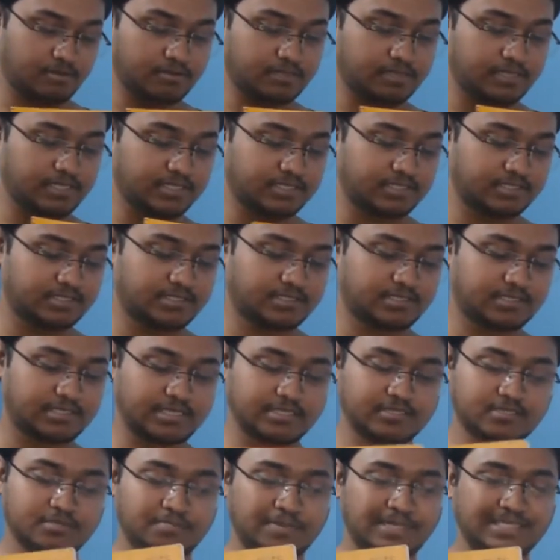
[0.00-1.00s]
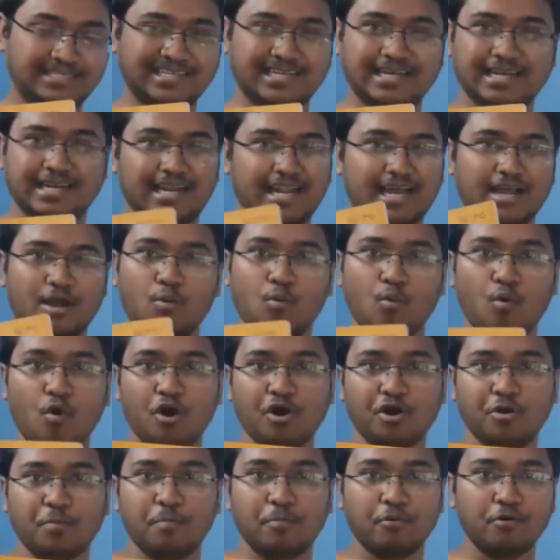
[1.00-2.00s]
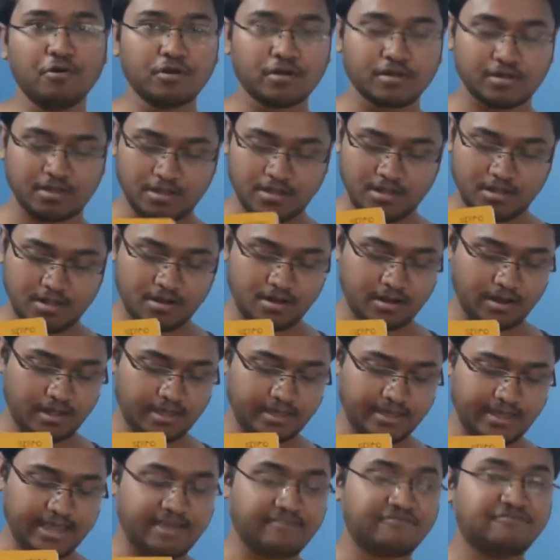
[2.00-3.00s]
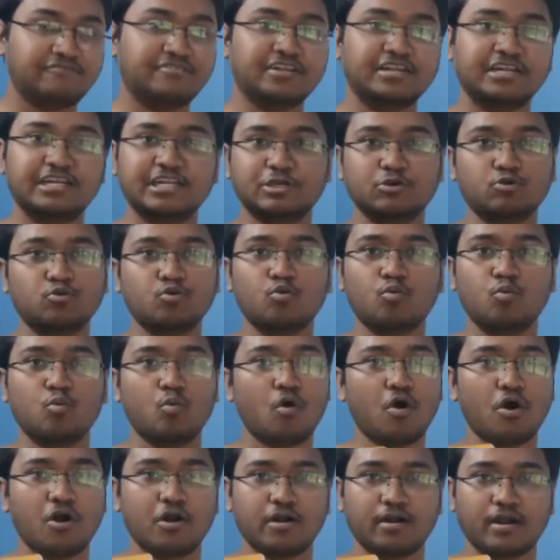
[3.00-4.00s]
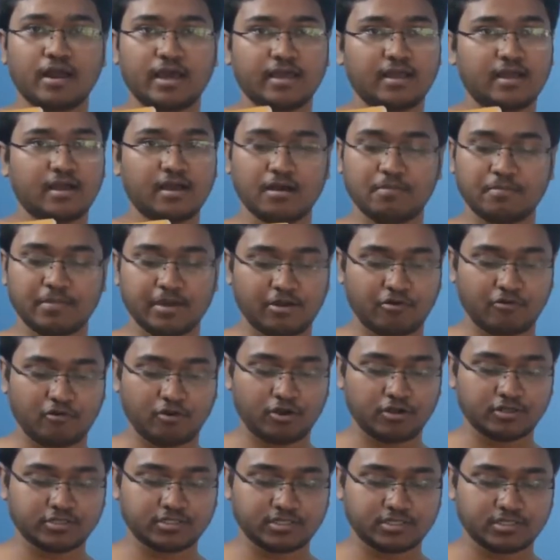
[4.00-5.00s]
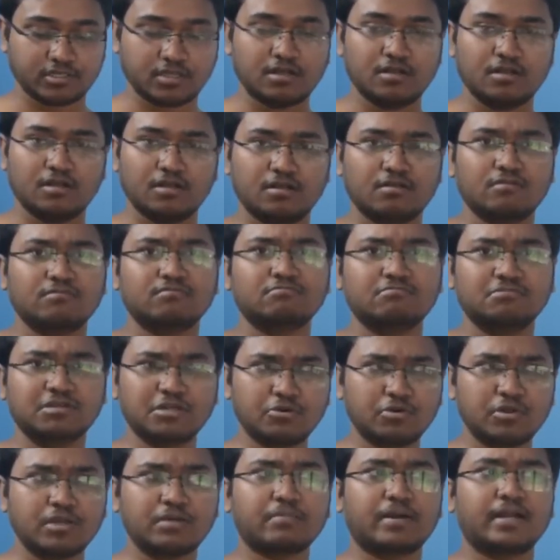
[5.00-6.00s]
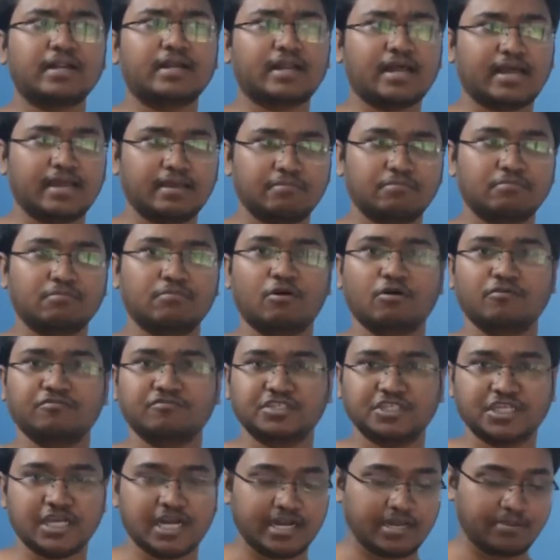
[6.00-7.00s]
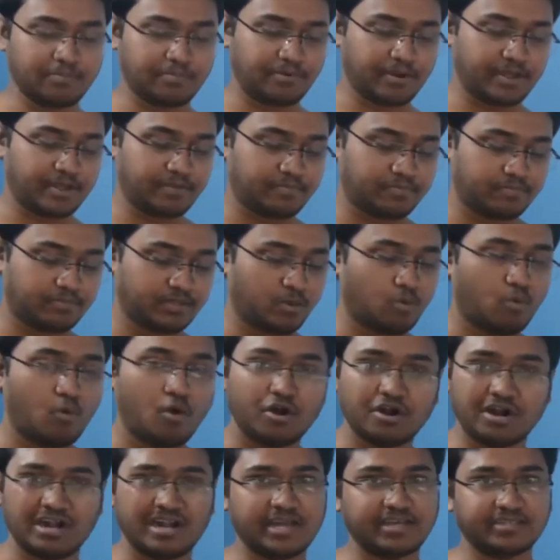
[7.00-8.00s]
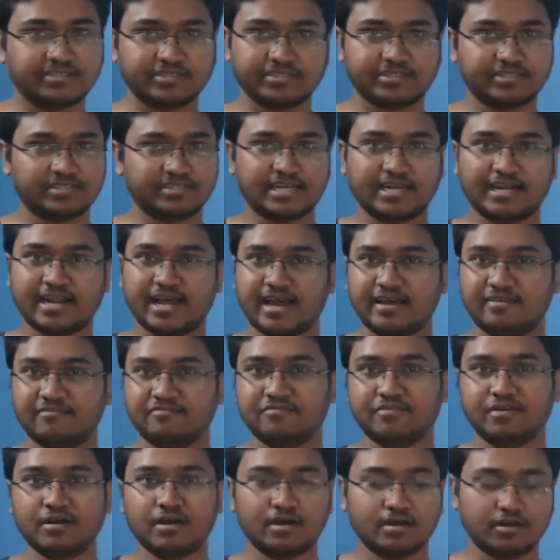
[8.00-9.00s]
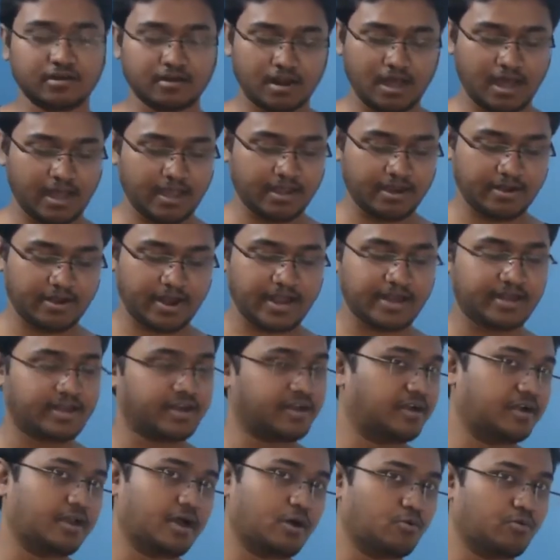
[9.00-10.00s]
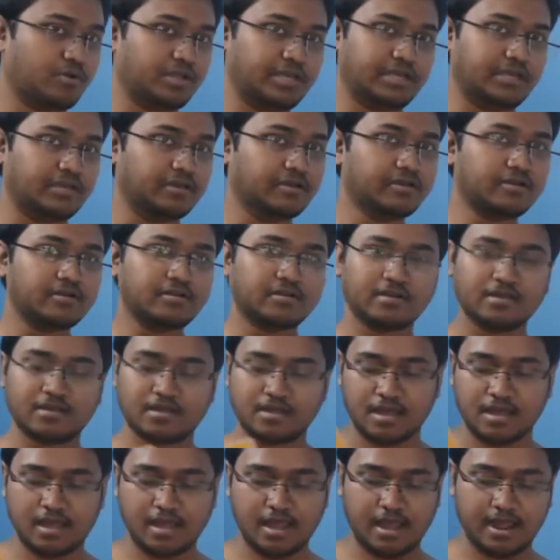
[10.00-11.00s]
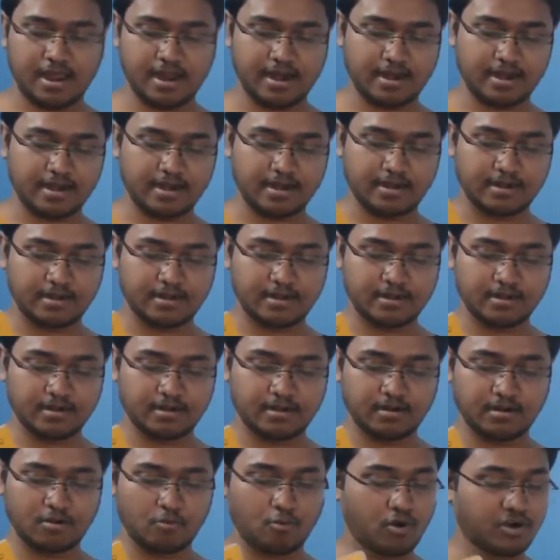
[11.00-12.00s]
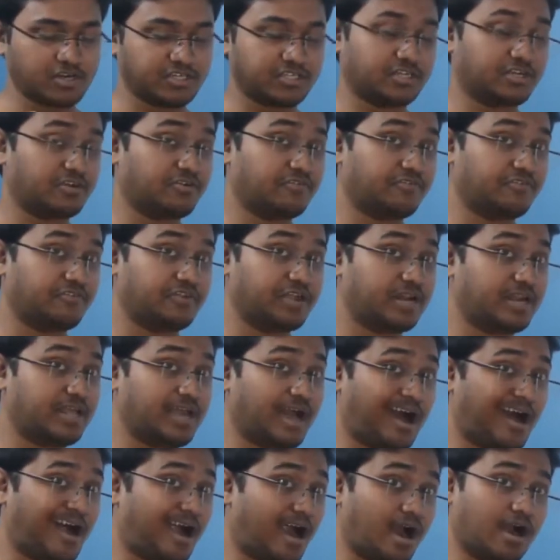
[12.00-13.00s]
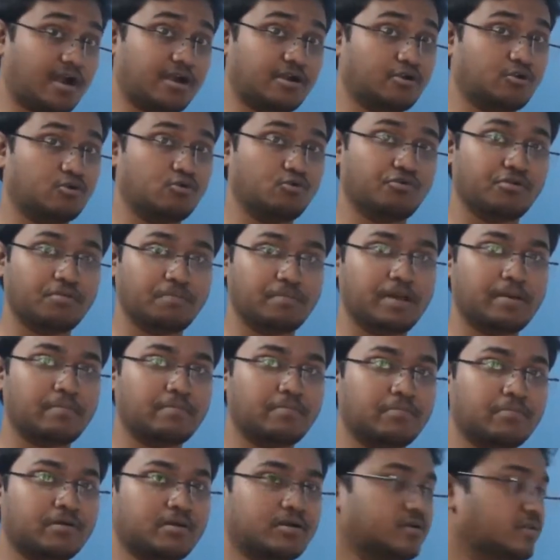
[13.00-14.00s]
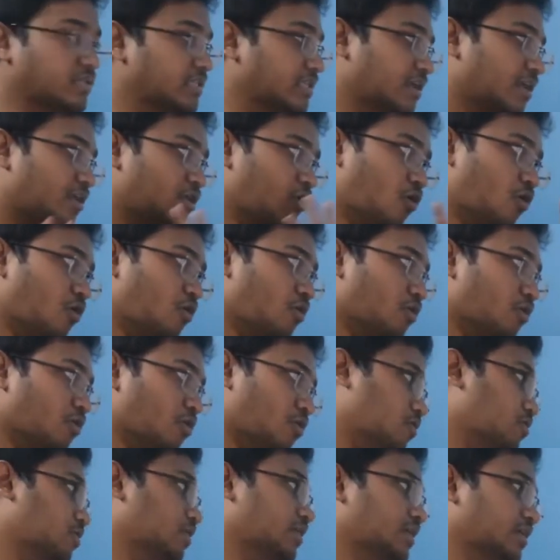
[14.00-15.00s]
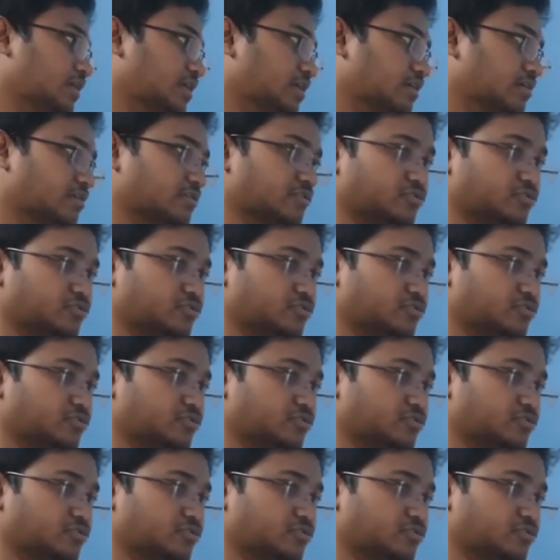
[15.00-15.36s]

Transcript: This is basically like a word book. Like every new word I come across during my time of GRE prep, the word lists that I have done, I write it down here, and the words that are really hard to remember, they are all on here.